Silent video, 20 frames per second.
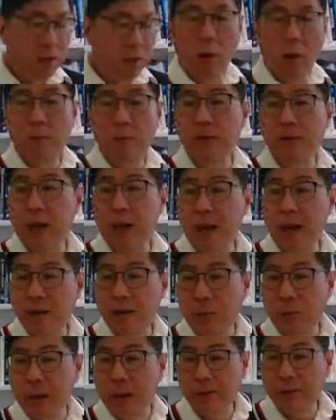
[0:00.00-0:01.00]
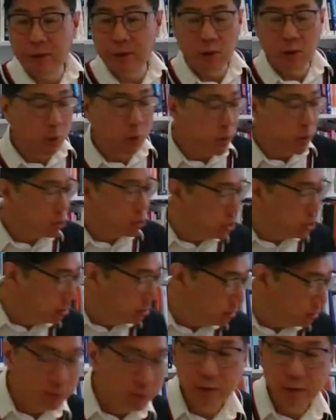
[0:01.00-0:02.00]
and hopefully, Alex, we answered your
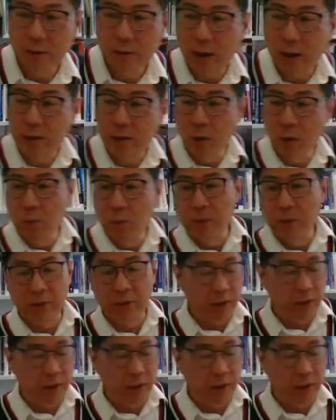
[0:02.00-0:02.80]
question. And don't